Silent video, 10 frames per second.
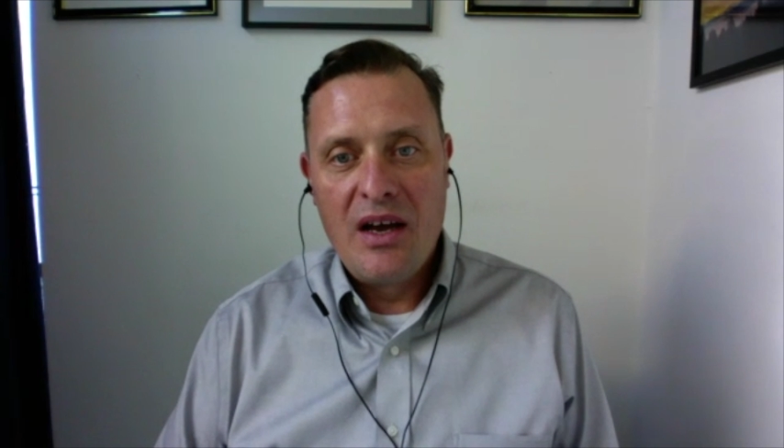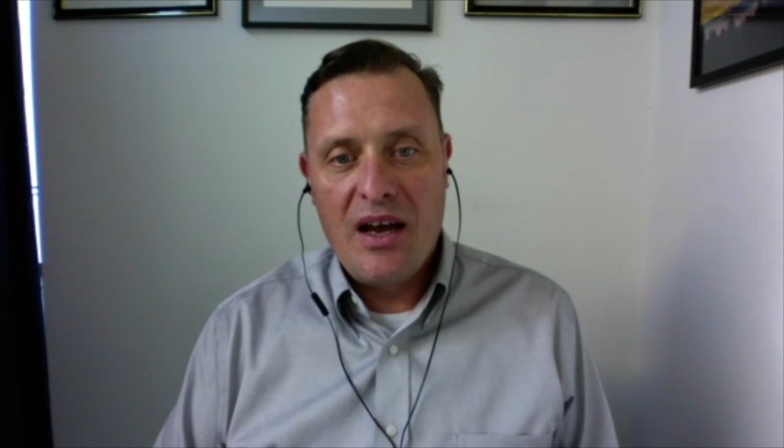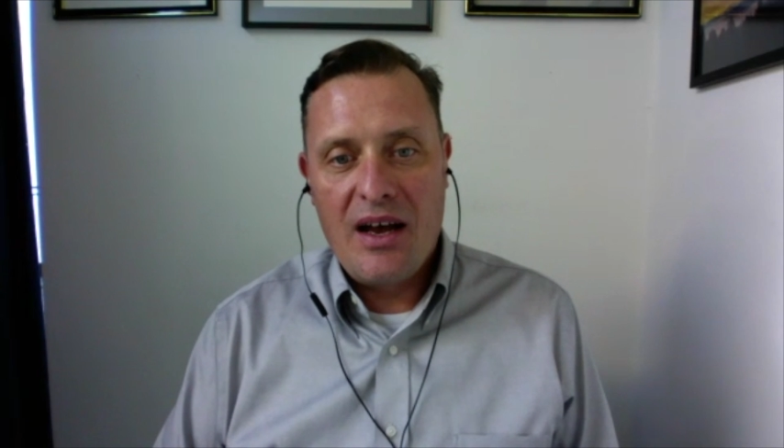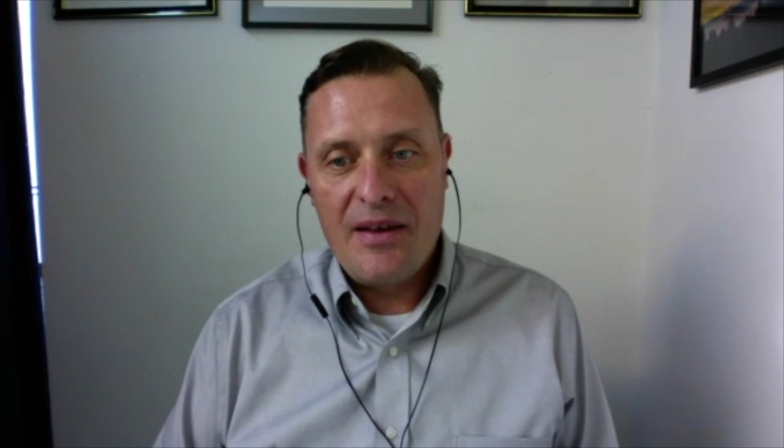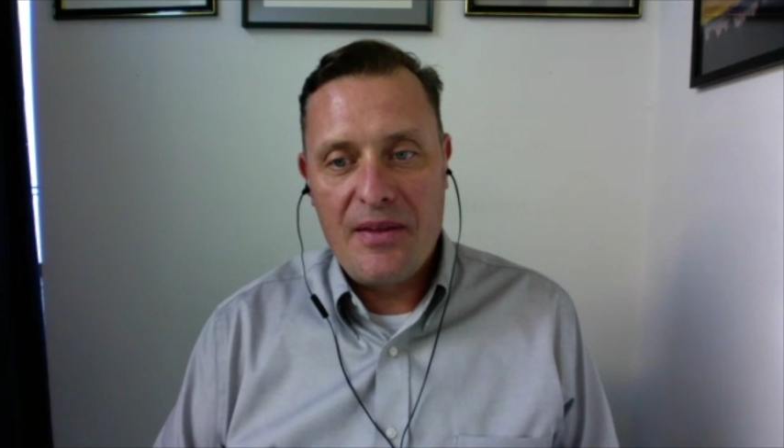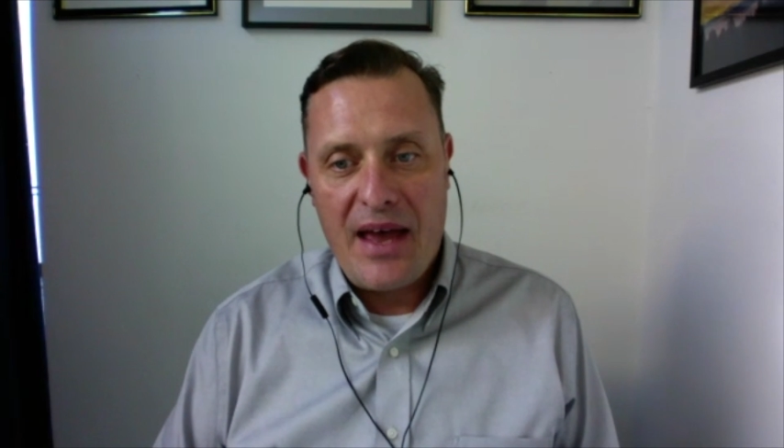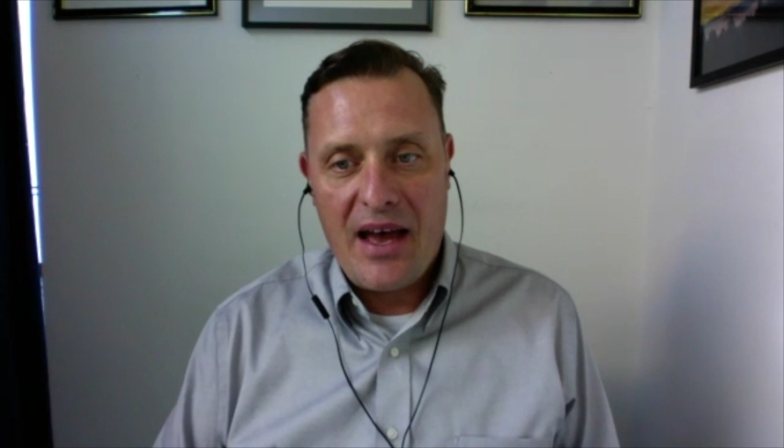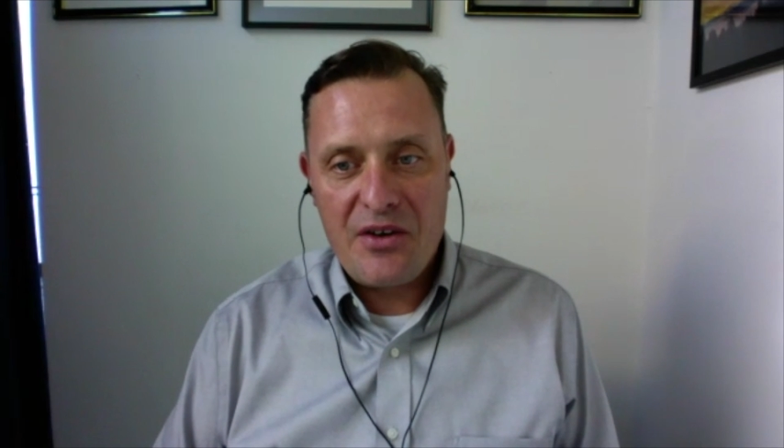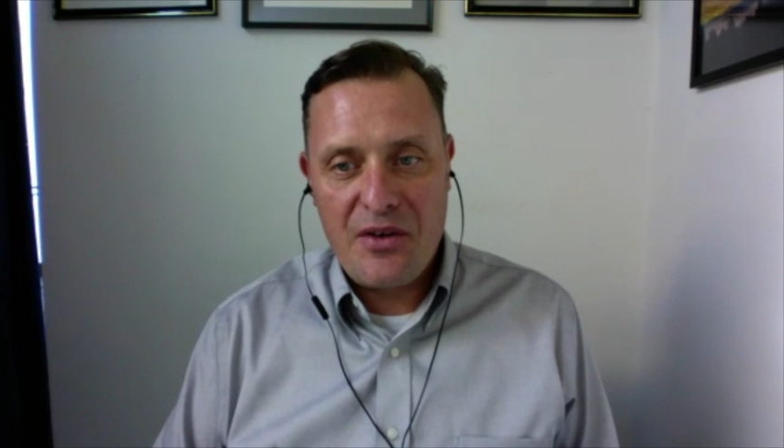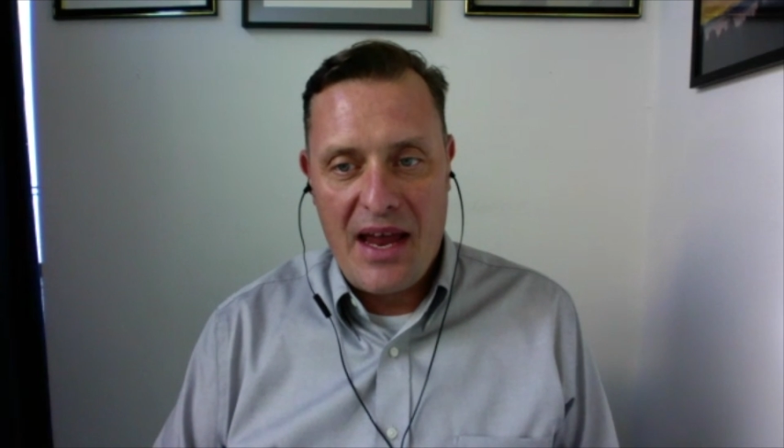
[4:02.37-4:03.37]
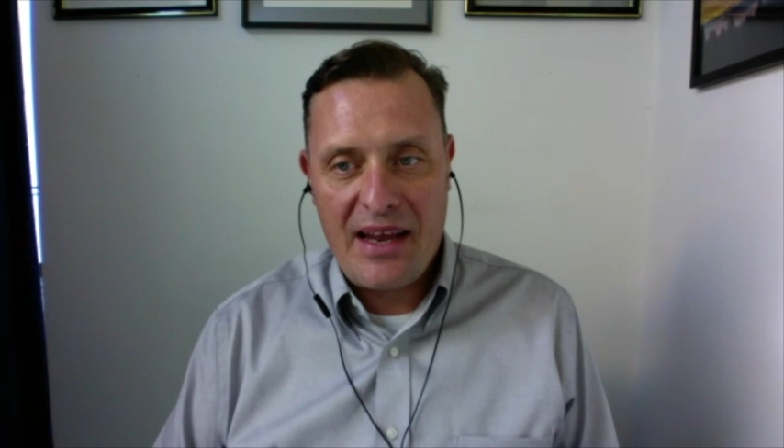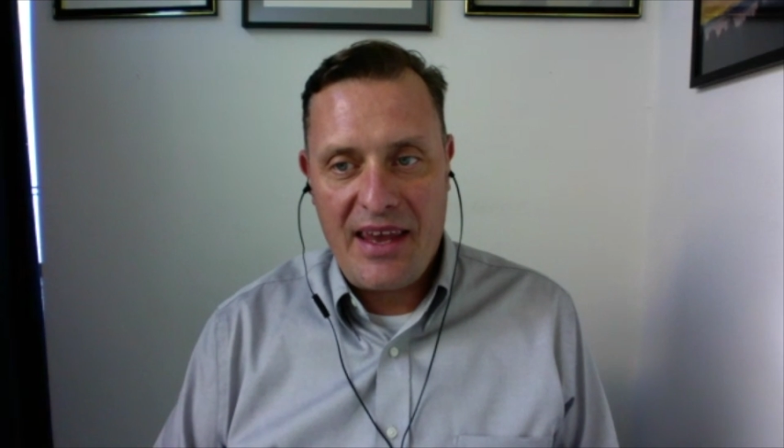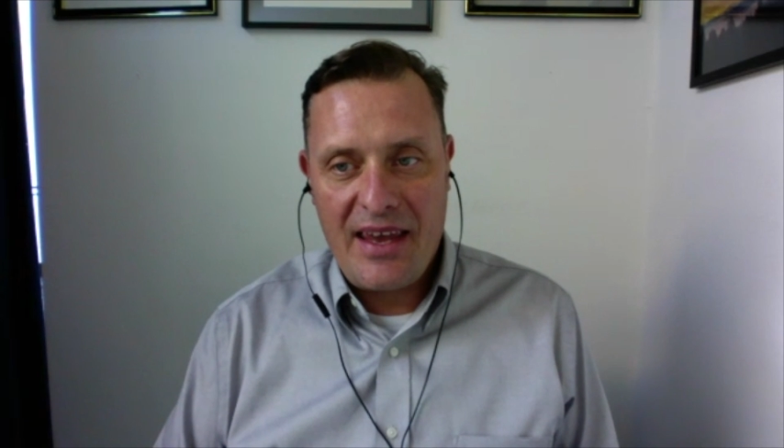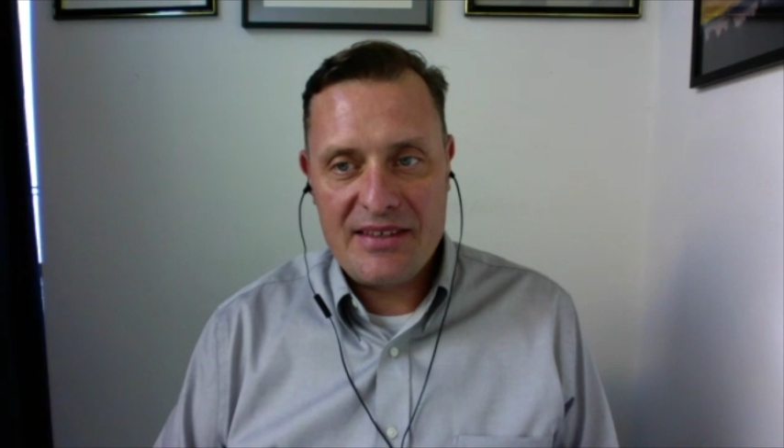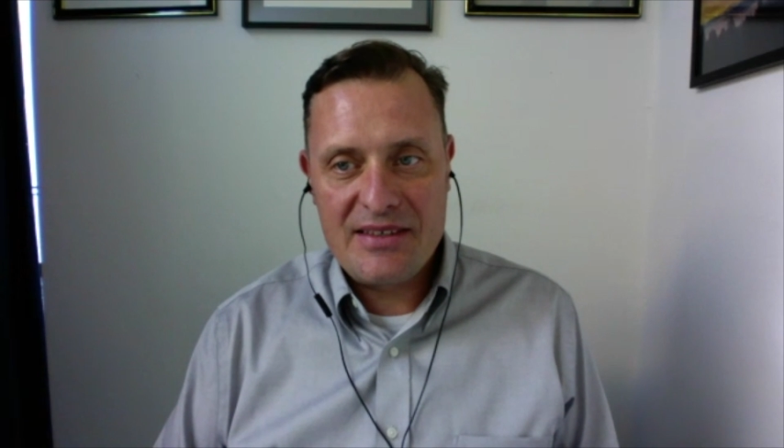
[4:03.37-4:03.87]
That under that
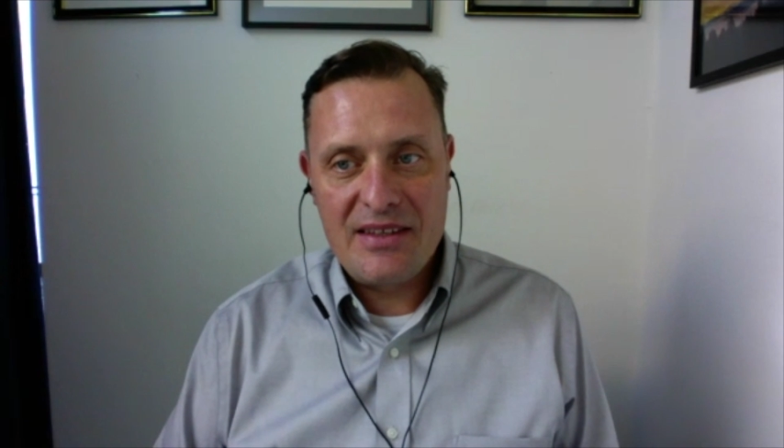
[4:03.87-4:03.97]
case,